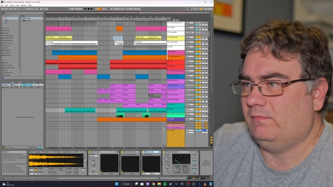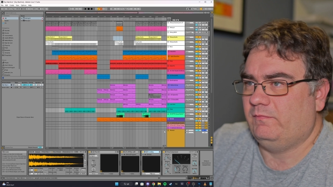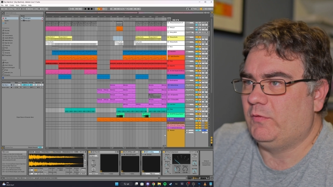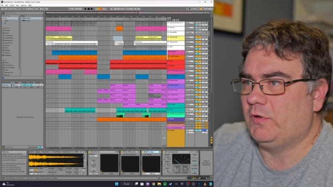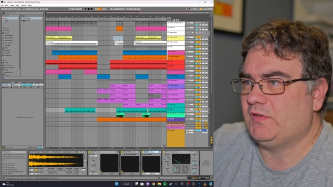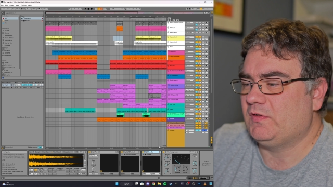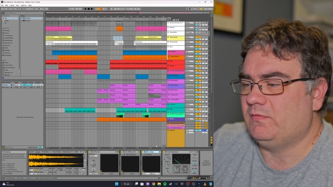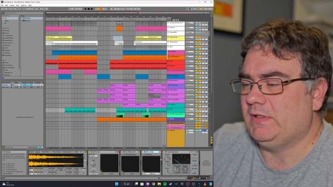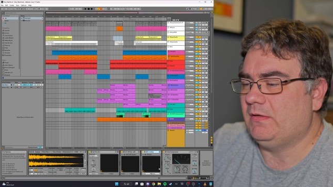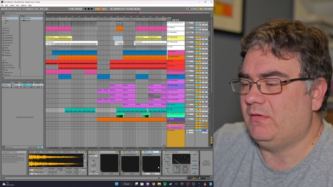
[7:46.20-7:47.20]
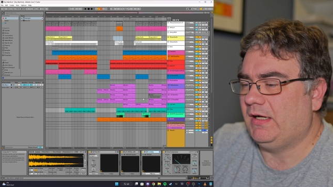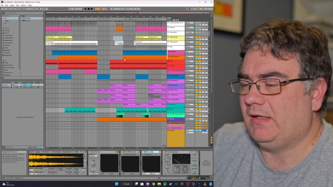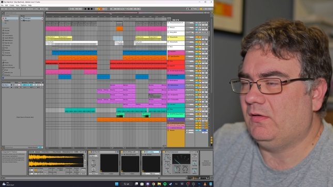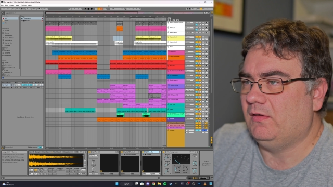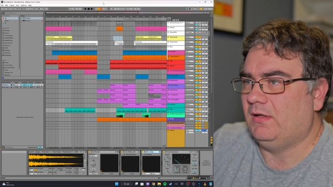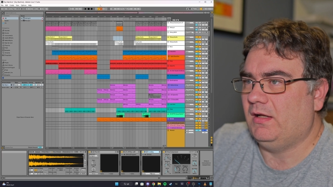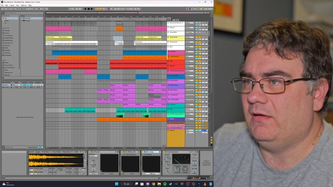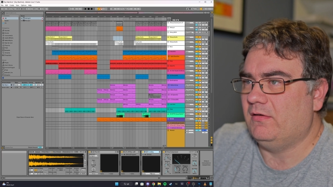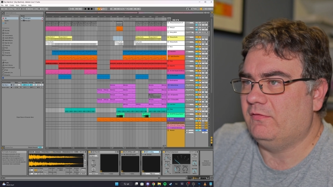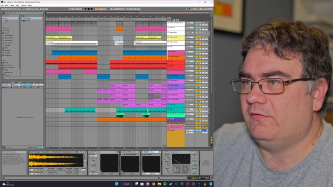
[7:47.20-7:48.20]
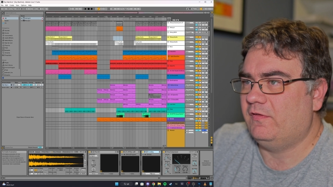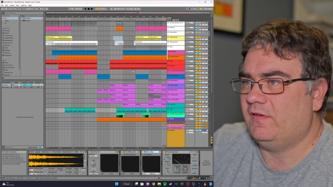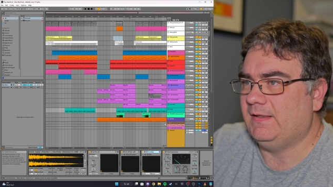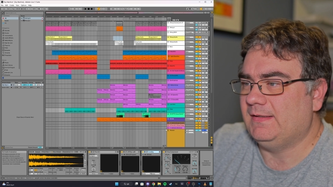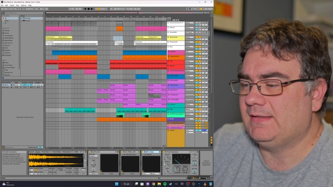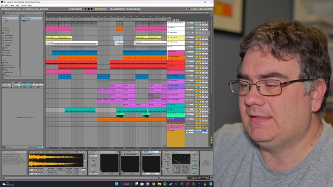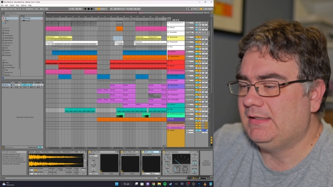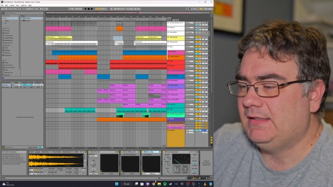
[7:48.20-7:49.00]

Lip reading: works really great on a lot of things.